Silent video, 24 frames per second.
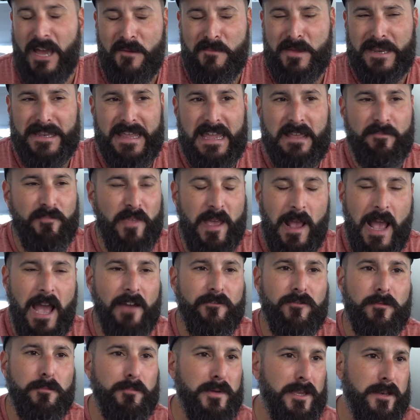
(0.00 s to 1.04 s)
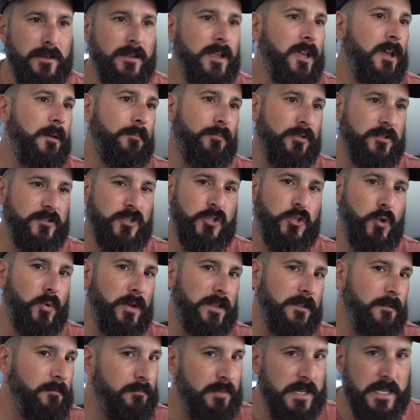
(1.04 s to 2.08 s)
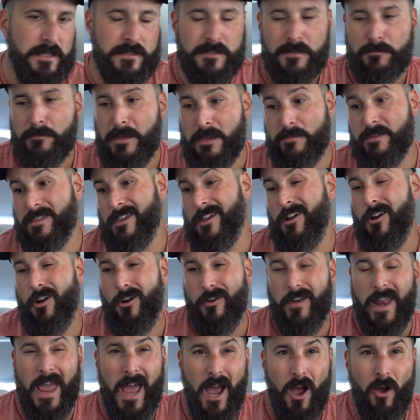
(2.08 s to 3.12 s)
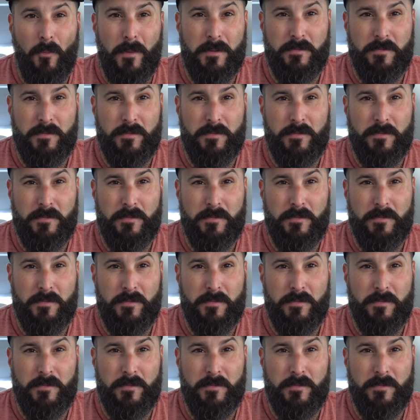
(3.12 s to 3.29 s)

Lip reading: I mean, they haven't been pursuing the Beats, and maybe they are now.